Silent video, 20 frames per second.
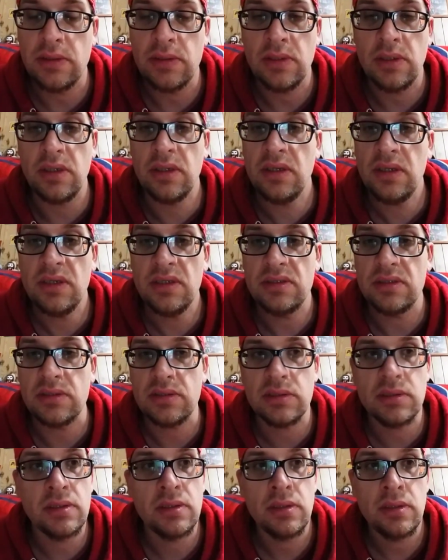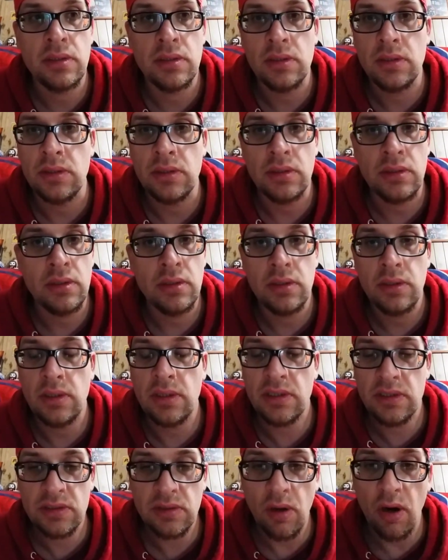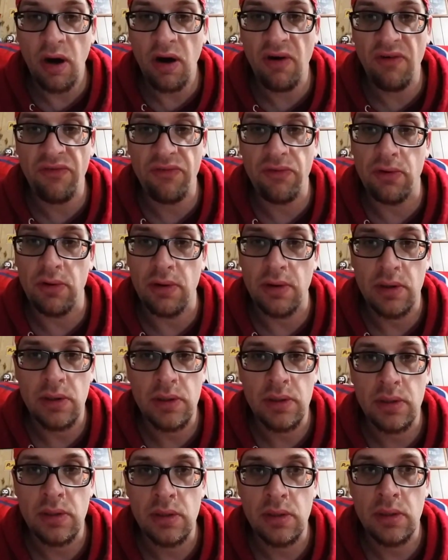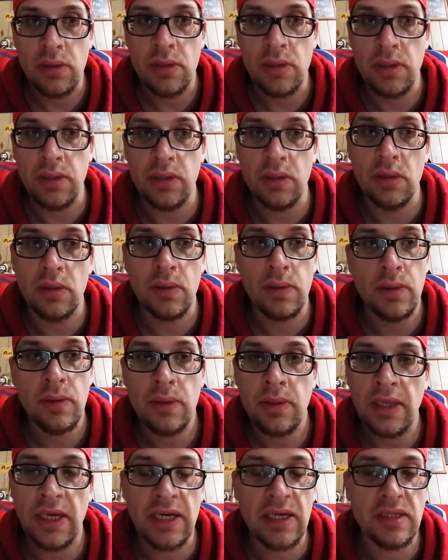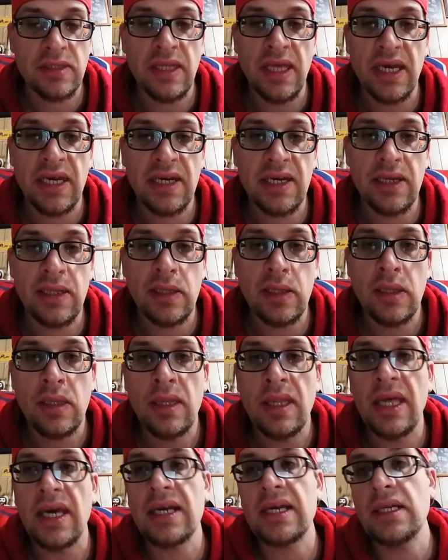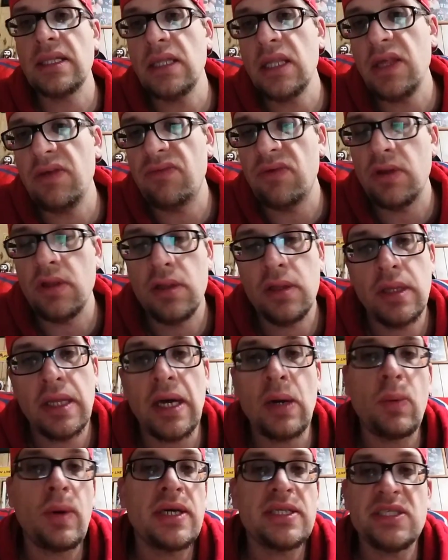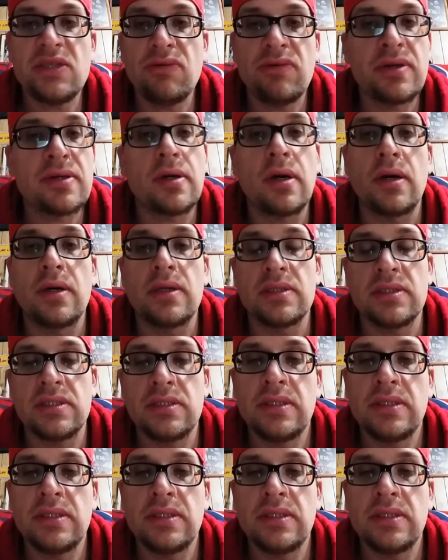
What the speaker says: It is. It's awful. You know, I could take it, I could leave it. I watch it regardless.